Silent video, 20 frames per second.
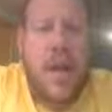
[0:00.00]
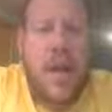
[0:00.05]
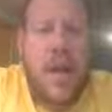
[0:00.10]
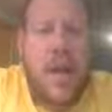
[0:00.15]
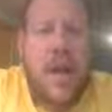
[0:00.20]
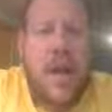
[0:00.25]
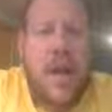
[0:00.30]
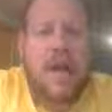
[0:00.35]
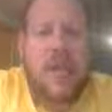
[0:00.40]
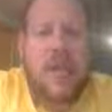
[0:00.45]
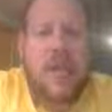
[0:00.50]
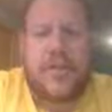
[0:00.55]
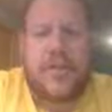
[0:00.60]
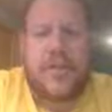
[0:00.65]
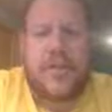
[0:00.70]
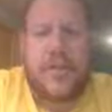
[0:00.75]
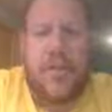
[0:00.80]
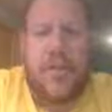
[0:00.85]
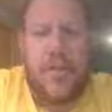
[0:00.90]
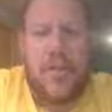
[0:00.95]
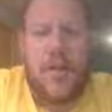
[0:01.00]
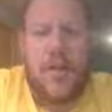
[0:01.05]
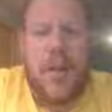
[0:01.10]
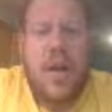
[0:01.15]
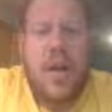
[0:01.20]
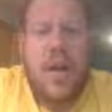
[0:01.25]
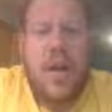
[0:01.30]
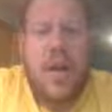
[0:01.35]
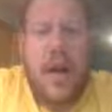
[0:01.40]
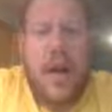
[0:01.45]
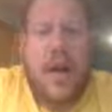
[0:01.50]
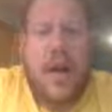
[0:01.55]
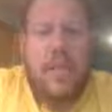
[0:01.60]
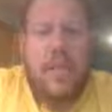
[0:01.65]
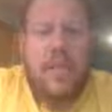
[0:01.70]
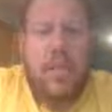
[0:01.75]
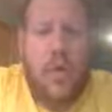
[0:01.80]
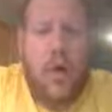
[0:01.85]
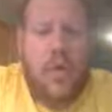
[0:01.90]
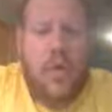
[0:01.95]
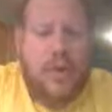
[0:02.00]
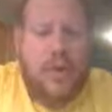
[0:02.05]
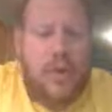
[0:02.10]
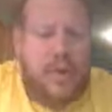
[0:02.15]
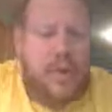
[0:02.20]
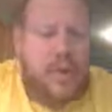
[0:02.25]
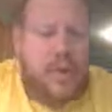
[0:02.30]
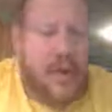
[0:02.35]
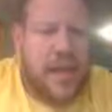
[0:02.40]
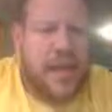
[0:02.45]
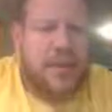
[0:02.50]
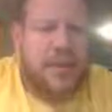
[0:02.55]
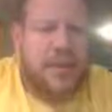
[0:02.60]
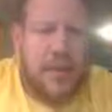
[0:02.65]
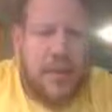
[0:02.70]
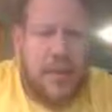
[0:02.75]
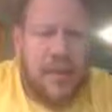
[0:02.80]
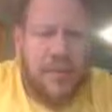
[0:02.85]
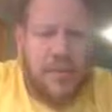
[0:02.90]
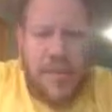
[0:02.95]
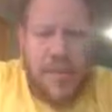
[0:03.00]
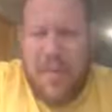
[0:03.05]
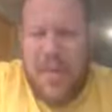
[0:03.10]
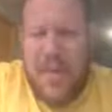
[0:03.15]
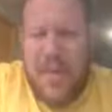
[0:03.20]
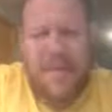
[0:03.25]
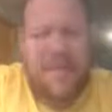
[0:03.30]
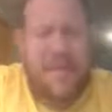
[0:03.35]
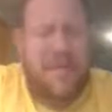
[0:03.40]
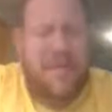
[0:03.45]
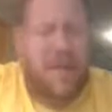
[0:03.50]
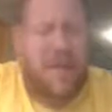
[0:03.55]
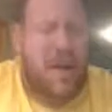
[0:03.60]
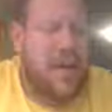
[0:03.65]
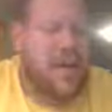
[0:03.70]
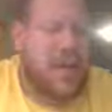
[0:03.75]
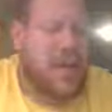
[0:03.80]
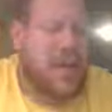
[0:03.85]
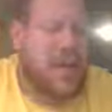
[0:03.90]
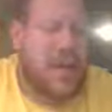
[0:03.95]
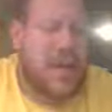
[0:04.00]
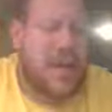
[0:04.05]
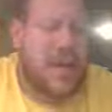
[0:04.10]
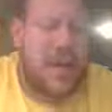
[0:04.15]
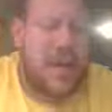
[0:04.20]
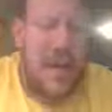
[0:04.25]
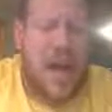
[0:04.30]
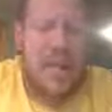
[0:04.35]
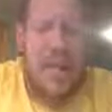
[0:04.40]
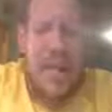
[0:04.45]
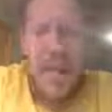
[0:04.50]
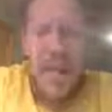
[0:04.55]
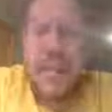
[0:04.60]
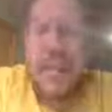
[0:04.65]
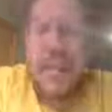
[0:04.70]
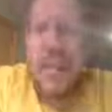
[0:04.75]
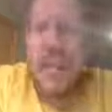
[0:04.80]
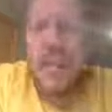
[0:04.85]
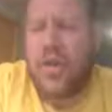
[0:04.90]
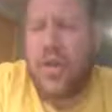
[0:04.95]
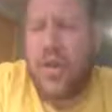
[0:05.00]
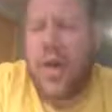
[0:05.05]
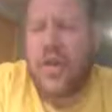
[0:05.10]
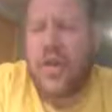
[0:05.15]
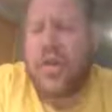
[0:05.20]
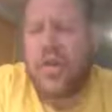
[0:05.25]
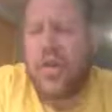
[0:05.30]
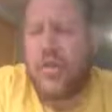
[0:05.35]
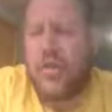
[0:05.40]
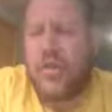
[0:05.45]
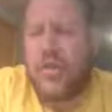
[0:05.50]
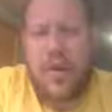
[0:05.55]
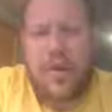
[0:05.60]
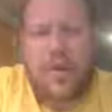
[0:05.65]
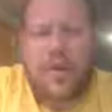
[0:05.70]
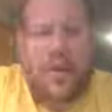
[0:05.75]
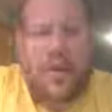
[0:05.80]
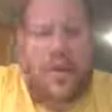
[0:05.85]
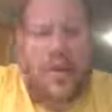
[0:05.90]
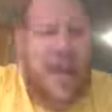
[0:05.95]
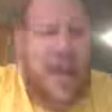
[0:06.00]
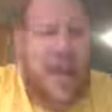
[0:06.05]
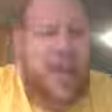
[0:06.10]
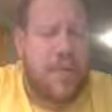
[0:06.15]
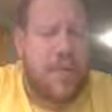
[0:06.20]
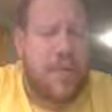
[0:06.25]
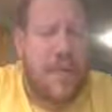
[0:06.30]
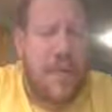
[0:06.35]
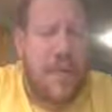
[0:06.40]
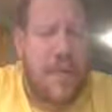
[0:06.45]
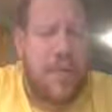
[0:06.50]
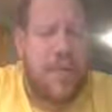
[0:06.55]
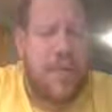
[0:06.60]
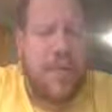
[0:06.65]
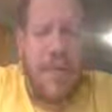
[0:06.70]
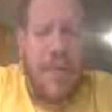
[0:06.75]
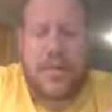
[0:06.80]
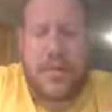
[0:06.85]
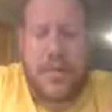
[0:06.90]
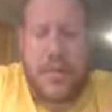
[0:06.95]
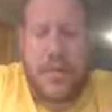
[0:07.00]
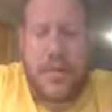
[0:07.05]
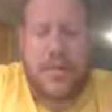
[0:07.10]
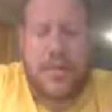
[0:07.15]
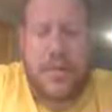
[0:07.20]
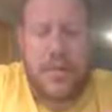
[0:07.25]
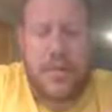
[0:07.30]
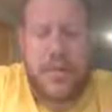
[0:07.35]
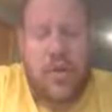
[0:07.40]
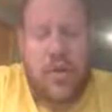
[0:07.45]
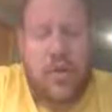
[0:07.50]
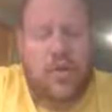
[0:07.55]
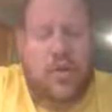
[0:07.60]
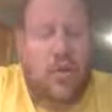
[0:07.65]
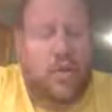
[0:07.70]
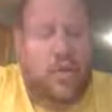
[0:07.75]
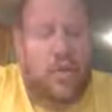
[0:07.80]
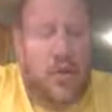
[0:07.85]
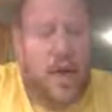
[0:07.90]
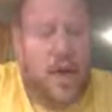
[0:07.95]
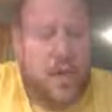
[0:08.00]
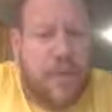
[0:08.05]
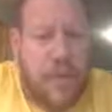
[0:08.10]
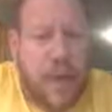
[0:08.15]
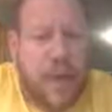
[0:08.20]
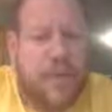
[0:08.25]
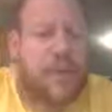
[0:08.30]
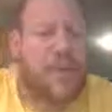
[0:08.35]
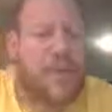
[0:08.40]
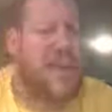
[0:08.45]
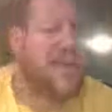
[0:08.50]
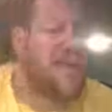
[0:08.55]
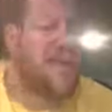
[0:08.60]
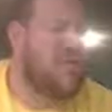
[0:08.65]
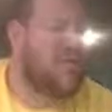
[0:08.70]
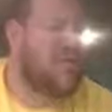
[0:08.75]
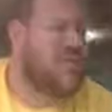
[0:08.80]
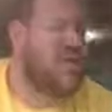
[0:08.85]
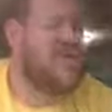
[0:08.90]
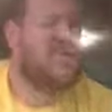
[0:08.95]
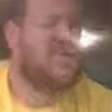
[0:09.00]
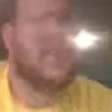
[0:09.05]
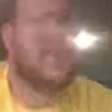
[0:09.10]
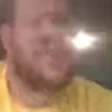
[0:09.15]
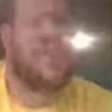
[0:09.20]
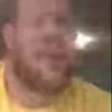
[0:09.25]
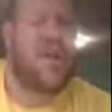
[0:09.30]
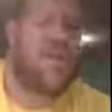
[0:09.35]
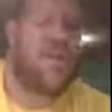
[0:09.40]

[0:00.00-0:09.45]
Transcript: And so Washington signs for papers. Remember, he's been fighting for a long time. He's dark, it's dreary, he can't read, he doesn't read, it's all written in French. He knows French, but not very